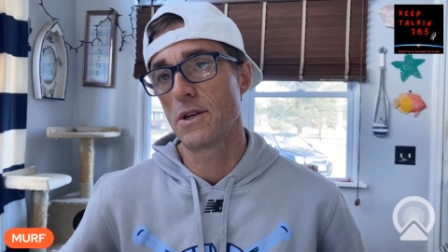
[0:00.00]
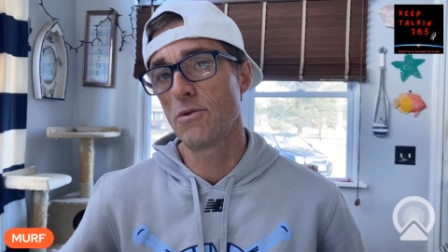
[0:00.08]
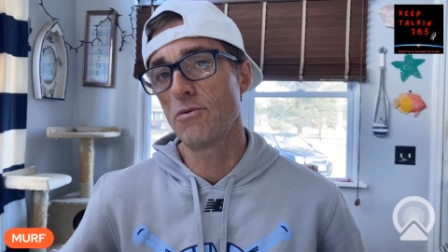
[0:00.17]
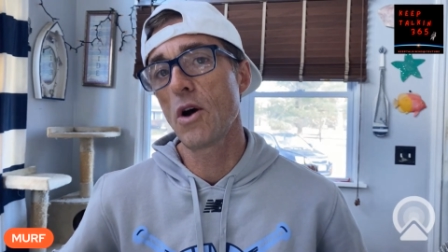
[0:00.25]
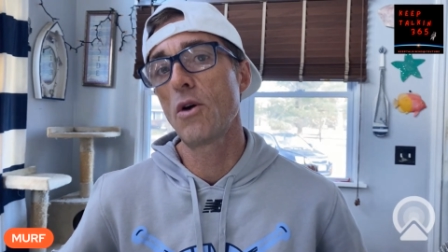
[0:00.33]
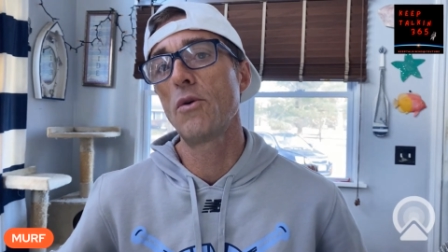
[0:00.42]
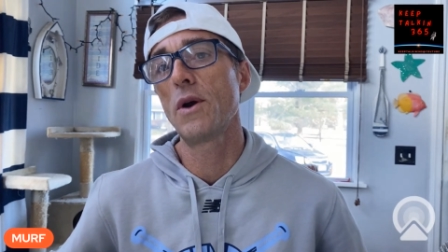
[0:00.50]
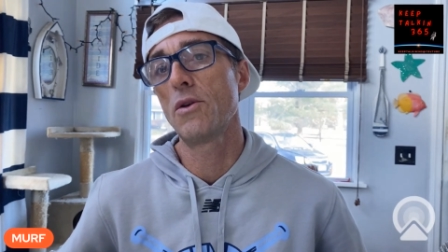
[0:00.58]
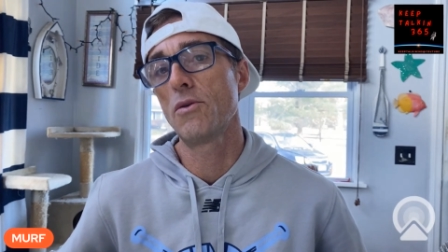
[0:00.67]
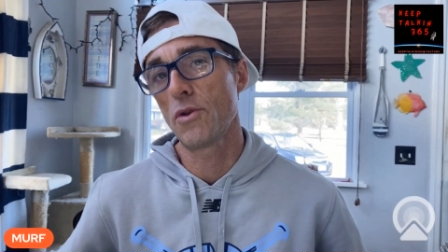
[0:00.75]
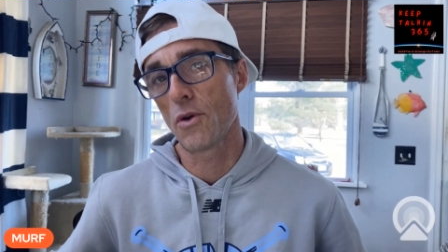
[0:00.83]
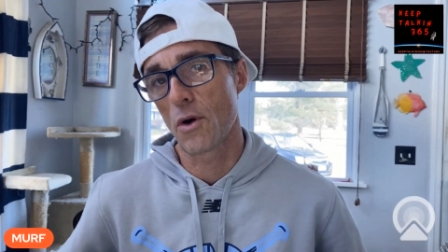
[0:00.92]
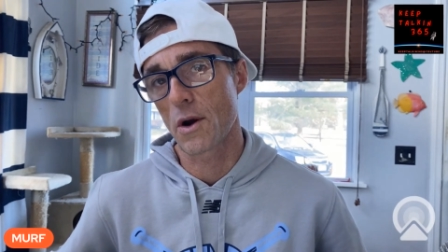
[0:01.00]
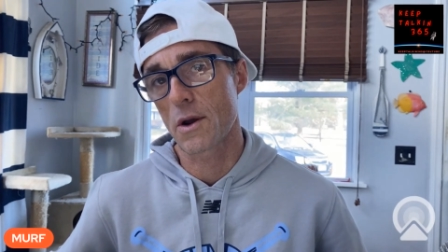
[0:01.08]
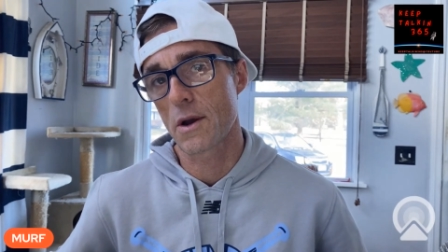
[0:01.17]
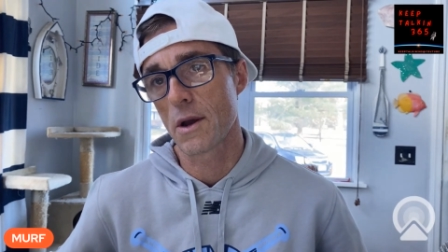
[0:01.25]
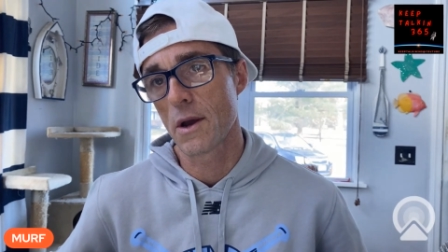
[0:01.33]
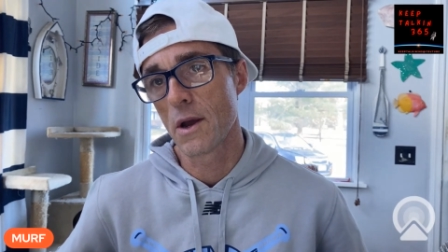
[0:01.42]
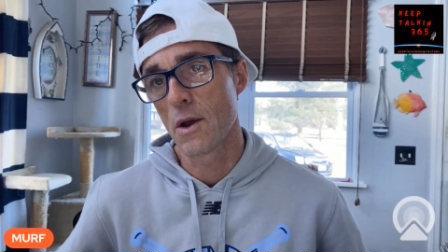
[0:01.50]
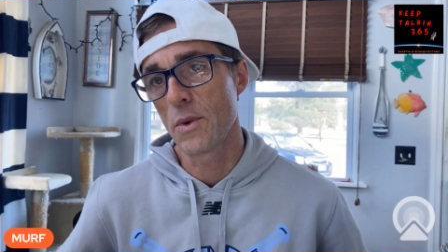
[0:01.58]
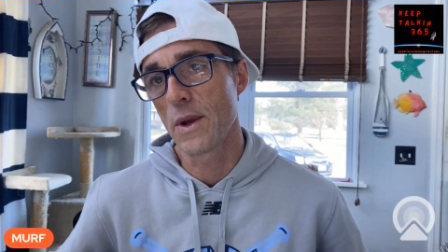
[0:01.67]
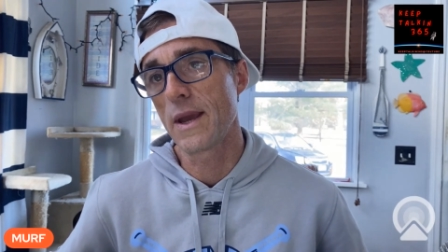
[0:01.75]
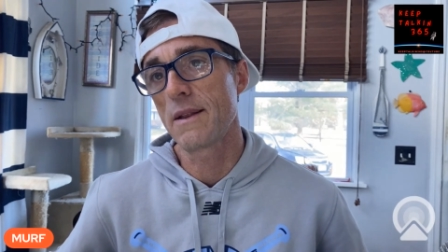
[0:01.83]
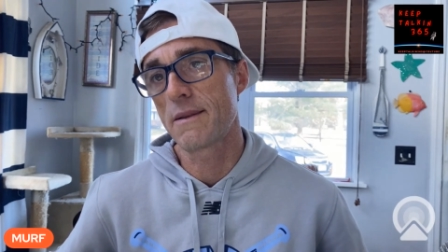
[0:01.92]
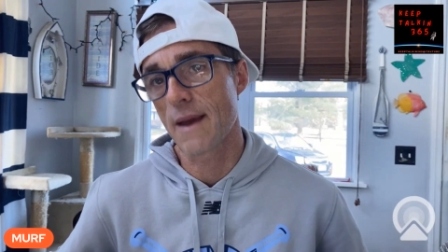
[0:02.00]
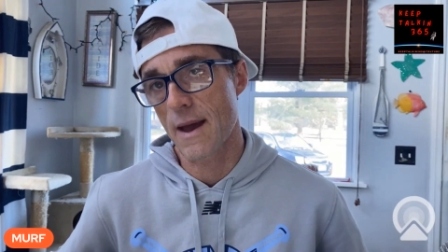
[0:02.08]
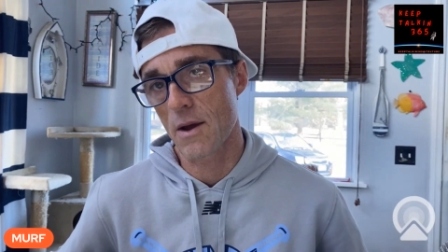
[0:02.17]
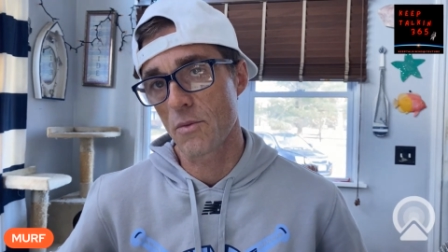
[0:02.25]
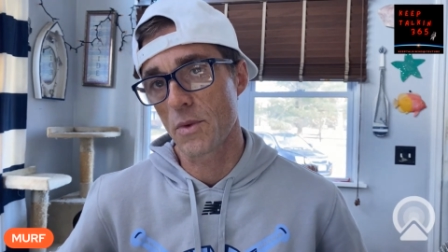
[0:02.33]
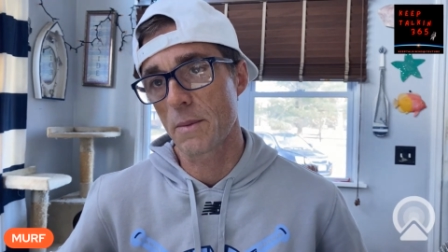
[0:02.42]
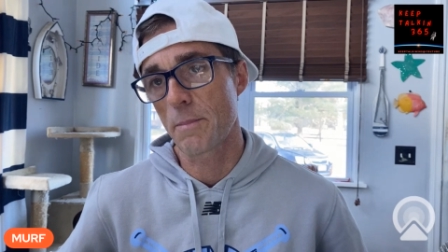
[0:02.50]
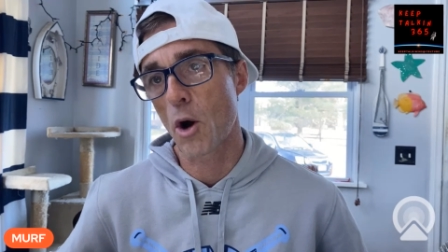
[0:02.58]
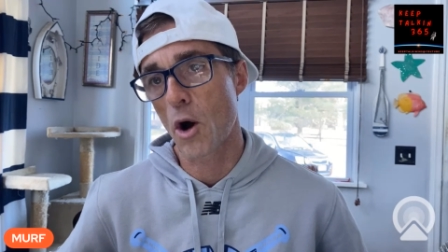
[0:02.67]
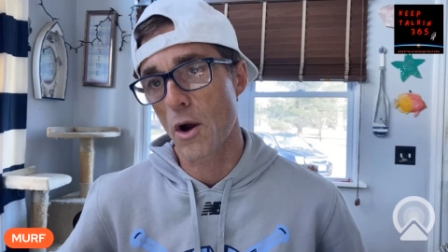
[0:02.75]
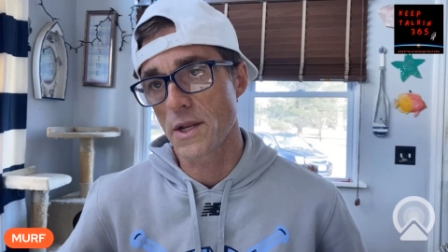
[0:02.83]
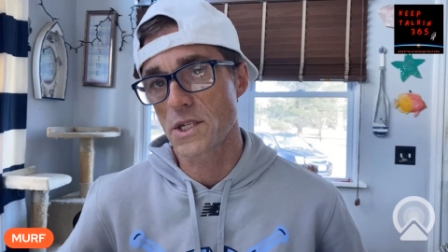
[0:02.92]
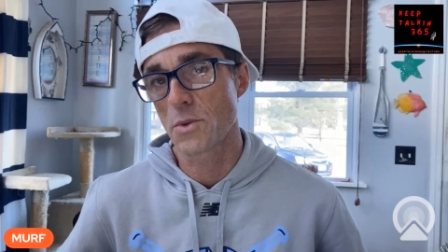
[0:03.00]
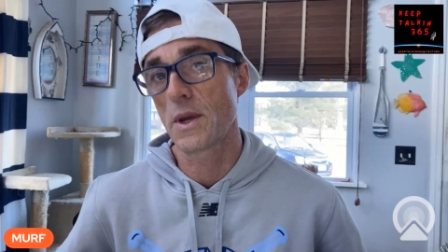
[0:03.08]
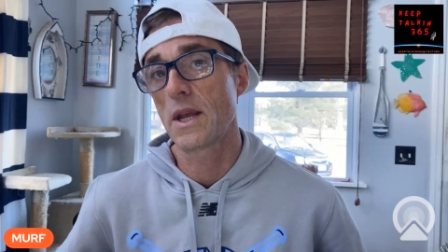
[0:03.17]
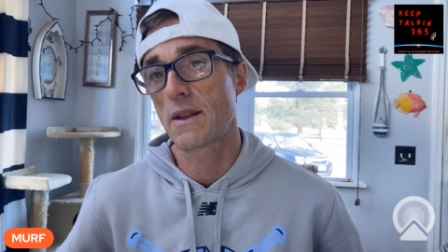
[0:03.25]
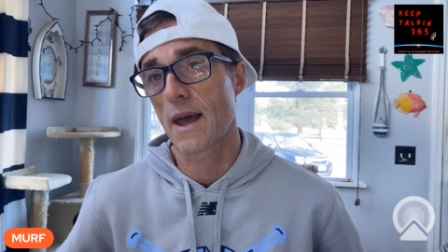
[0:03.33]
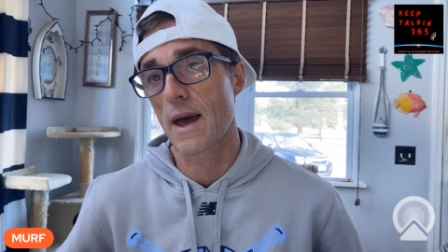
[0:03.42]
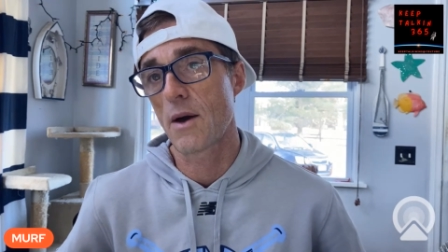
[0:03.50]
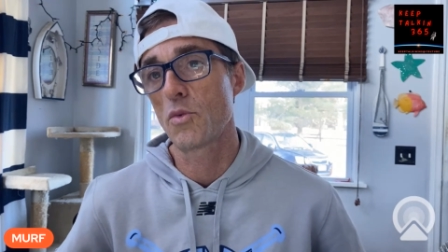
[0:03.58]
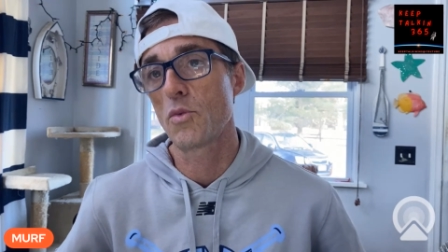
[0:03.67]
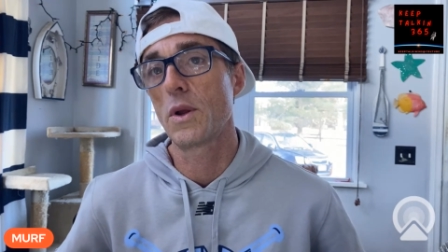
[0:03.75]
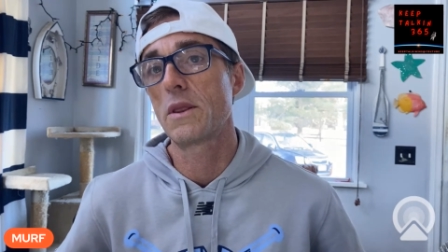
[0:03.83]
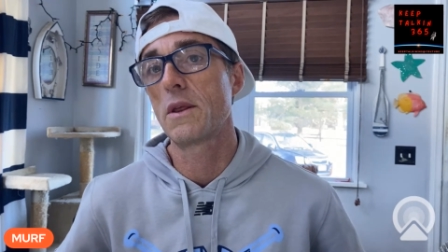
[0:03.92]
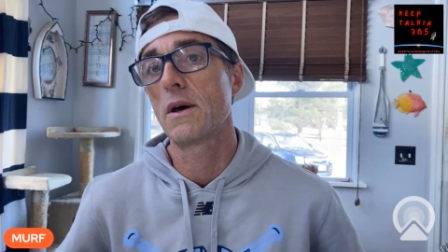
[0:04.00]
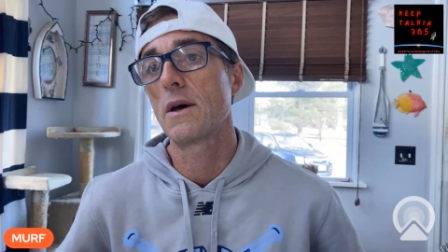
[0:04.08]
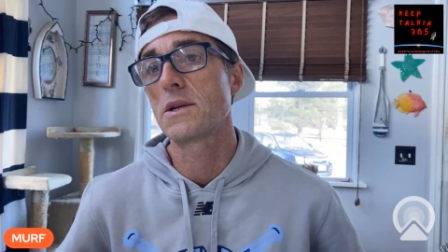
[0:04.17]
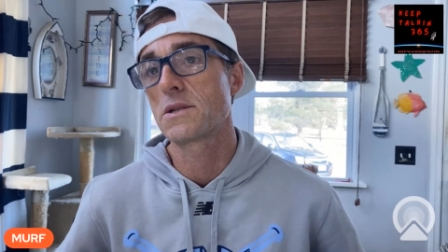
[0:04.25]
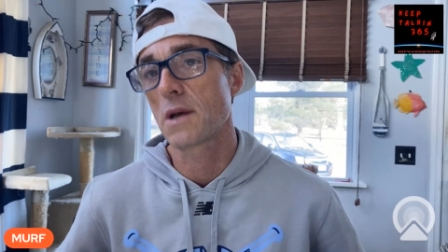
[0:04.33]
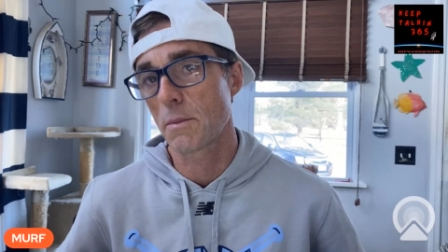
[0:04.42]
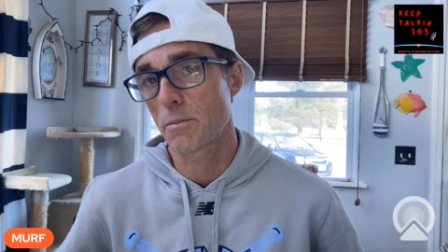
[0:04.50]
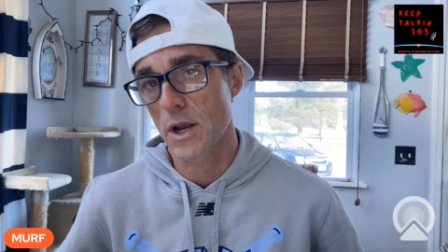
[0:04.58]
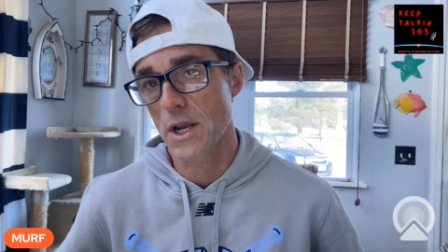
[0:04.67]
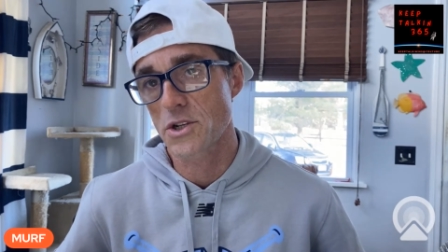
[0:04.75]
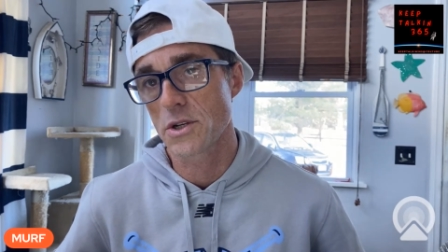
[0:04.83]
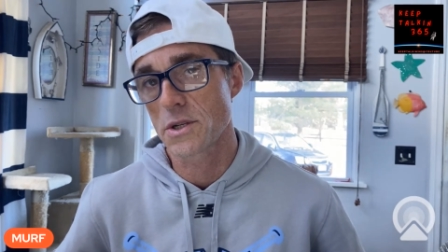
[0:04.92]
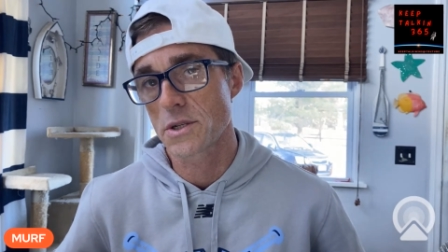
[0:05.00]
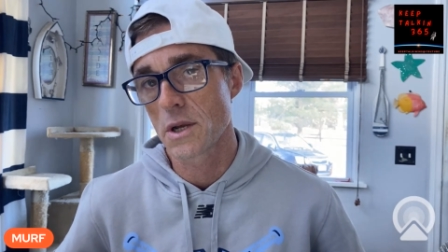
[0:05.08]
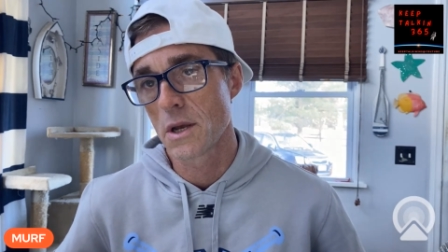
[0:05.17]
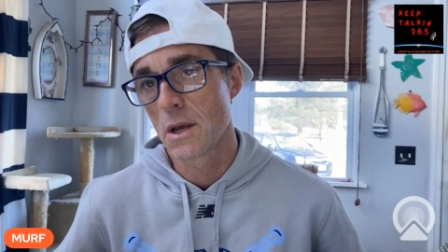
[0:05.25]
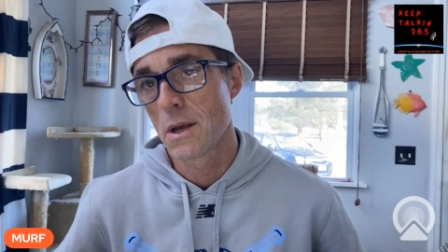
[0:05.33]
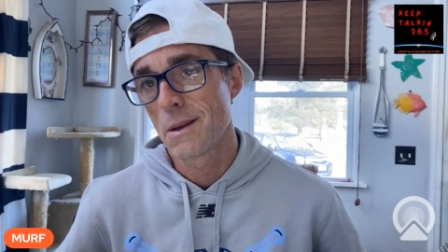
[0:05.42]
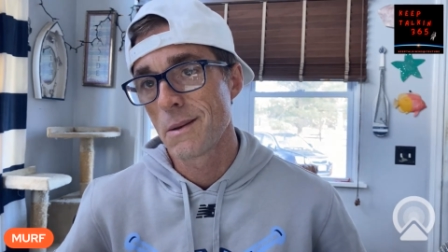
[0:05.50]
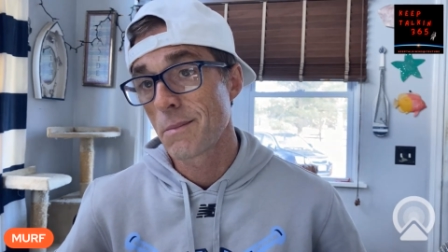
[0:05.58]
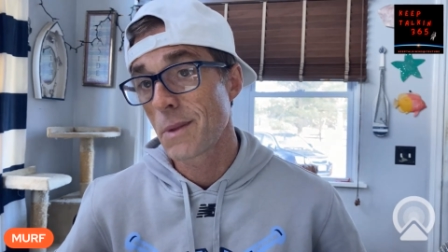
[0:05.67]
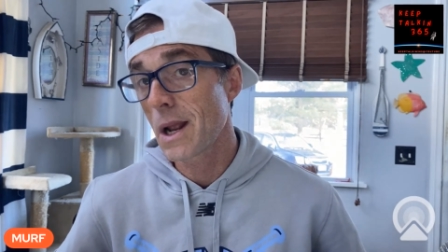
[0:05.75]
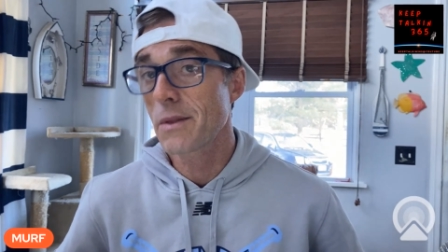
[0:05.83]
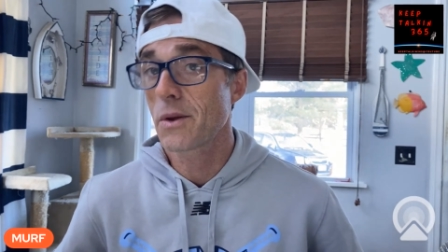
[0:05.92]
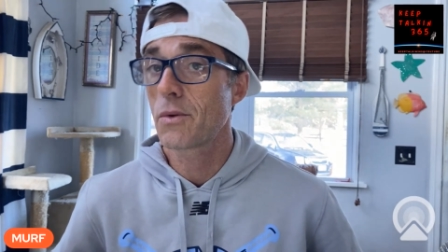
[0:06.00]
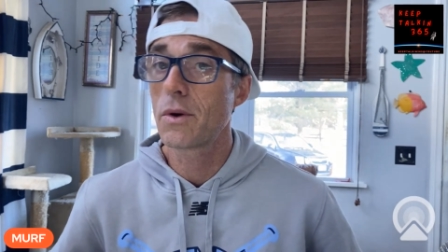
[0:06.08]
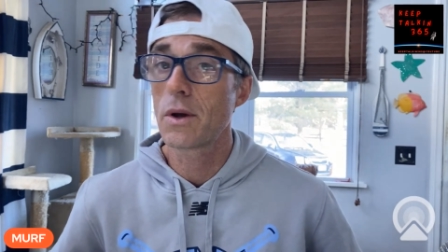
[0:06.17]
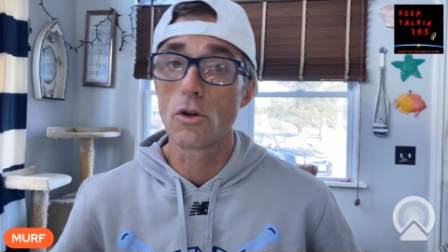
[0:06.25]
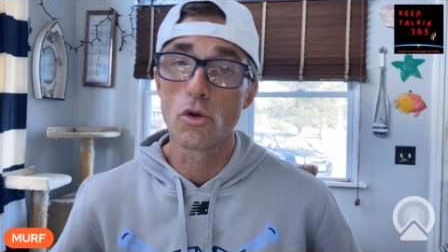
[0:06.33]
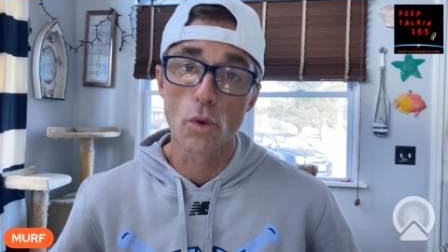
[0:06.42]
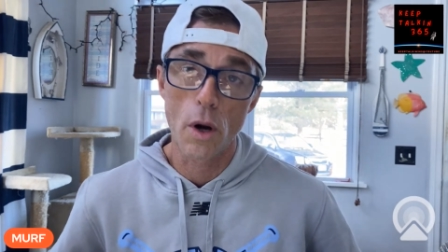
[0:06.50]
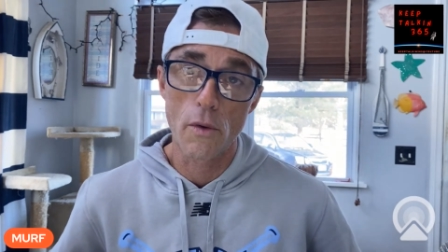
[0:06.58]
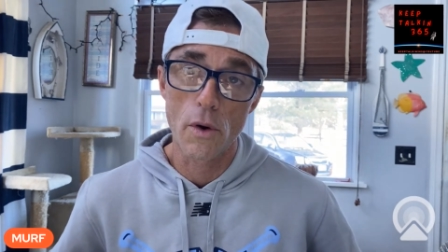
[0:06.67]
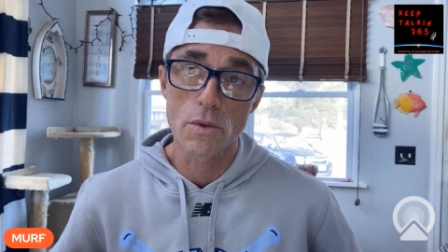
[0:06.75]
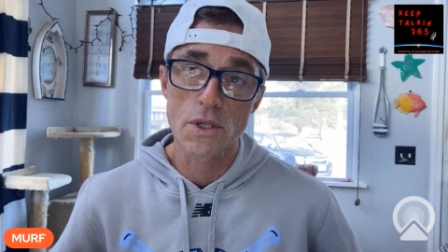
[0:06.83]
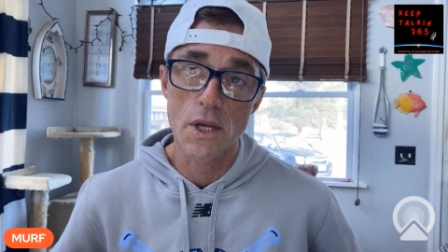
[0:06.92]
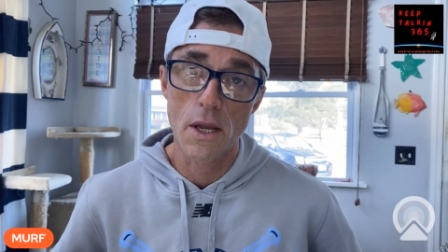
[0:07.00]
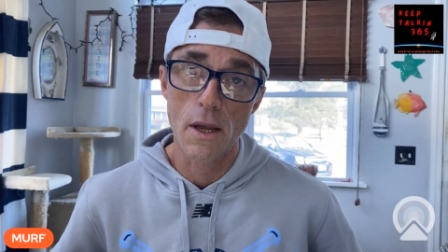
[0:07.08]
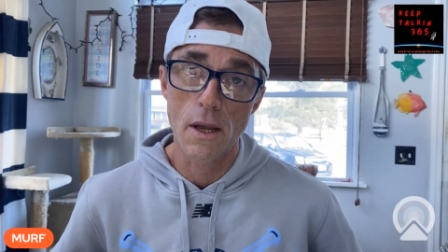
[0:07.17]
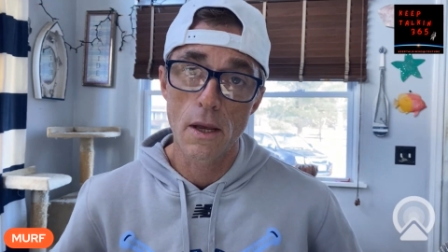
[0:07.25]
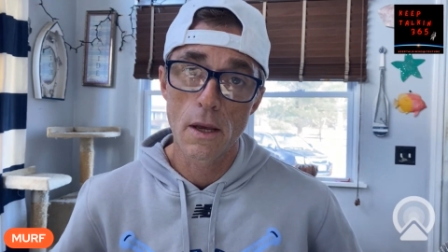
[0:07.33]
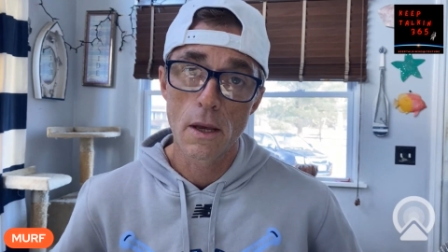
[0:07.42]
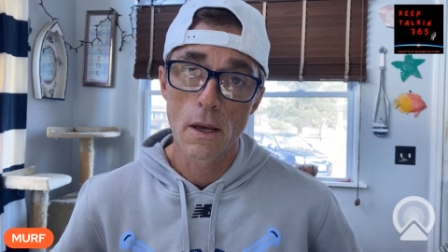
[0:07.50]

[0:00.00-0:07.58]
You know, in New York, we get down with the parties and we get down with the celebrations. I don't think we're going to loot our own city